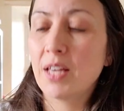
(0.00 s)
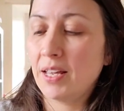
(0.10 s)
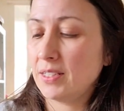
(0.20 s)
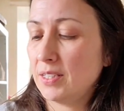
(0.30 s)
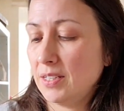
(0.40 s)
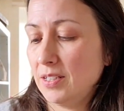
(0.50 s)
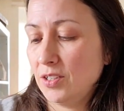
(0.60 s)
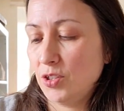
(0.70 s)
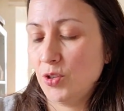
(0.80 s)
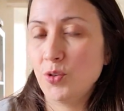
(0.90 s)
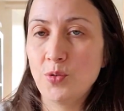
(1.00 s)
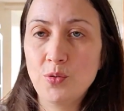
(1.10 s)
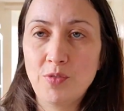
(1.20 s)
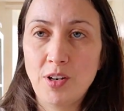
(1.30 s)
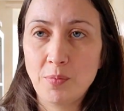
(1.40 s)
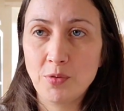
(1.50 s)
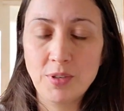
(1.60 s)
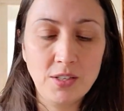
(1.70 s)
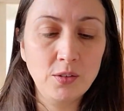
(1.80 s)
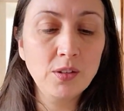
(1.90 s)
that to thread up your
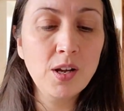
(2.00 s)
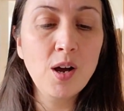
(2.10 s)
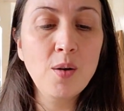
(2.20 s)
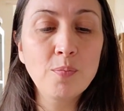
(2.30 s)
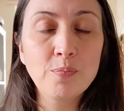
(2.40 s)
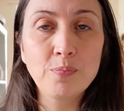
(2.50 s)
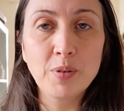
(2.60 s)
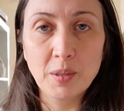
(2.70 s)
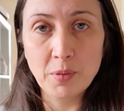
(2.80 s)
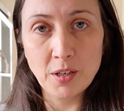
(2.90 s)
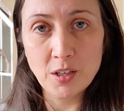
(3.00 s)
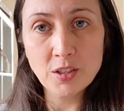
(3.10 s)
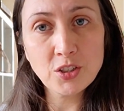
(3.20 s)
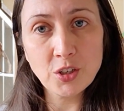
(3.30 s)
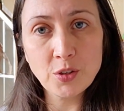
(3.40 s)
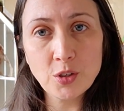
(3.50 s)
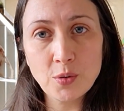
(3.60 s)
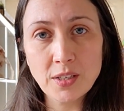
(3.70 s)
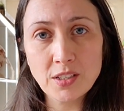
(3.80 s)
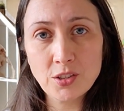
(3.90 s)
needle, but I'm gonna show
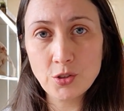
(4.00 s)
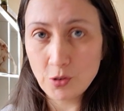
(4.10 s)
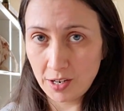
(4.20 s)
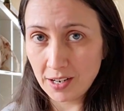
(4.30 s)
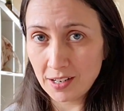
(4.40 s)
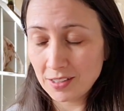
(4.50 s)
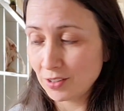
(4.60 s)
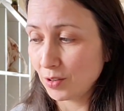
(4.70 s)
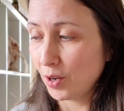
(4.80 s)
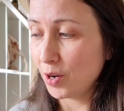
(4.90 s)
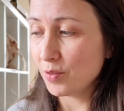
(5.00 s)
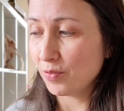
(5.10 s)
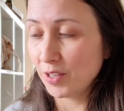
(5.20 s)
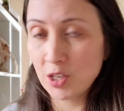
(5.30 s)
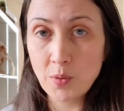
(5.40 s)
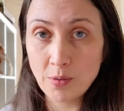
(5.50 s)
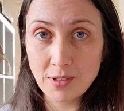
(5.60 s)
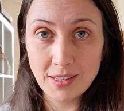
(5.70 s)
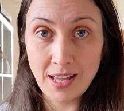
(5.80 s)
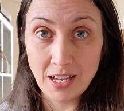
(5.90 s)
you a trick so that hopefully you won't
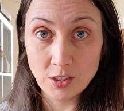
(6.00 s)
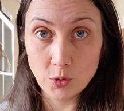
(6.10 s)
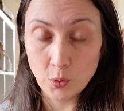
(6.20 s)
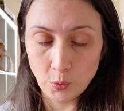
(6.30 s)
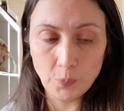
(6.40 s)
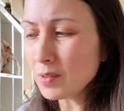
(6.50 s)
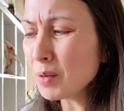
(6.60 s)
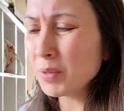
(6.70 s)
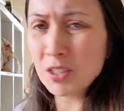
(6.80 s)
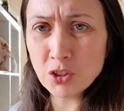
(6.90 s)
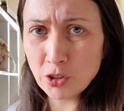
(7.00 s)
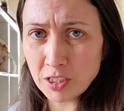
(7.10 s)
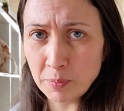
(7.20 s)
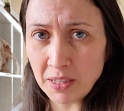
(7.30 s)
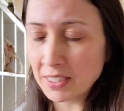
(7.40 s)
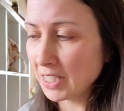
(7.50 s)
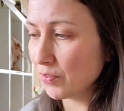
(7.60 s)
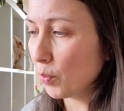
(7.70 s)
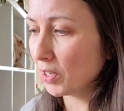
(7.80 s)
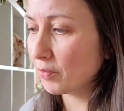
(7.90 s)
need that at all. Because trust me, there's
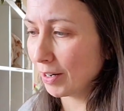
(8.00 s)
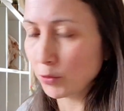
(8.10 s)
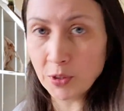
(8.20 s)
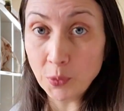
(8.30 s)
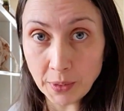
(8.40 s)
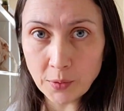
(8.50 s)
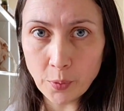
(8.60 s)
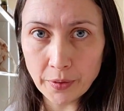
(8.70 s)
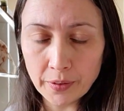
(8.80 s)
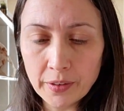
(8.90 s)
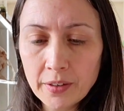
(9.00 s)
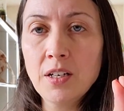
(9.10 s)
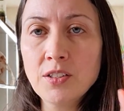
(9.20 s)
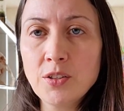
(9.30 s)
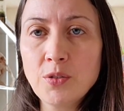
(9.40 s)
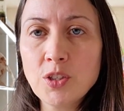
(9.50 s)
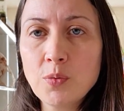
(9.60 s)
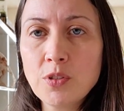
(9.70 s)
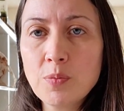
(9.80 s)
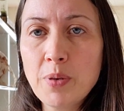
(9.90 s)
never one around when you need one. So you just
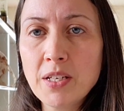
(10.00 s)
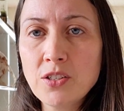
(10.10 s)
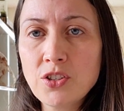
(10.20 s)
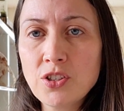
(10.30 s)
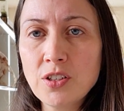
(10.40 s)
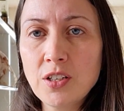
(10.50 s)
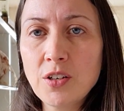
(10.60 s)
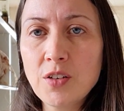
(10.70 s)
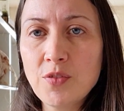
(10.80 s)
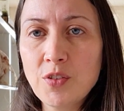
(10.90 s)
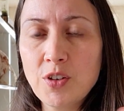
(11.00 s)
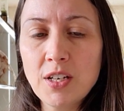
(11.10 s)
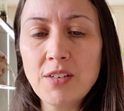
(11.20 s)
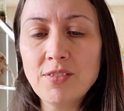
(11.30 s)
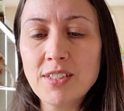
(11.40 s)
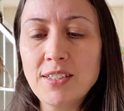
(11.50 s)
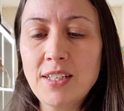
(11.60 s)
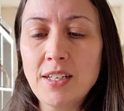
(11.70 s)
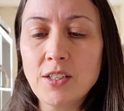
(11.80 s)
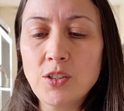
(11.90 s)
want to pinch, you don't even
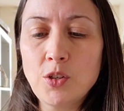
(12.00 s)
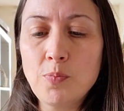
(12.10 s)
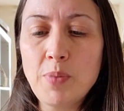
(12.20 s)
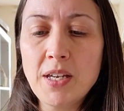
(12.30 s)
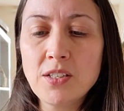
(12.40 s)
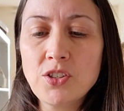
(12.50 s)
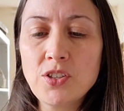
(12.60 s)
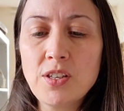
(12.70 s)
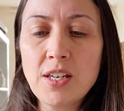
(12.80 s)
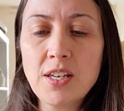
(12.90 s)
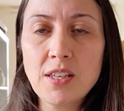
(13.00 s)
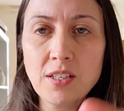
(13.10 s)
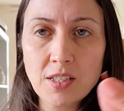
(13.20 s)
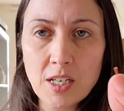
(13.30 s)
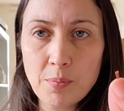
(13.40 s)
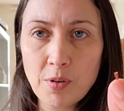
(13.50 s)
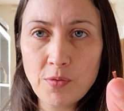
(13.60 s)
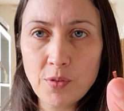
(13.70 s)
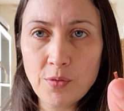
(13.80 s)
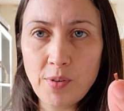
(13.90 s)
see it. So you pinch the tip of
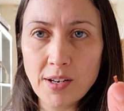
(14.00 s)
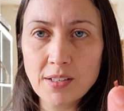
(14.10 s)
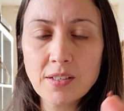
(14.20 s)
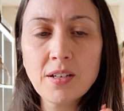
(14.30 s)
the thread,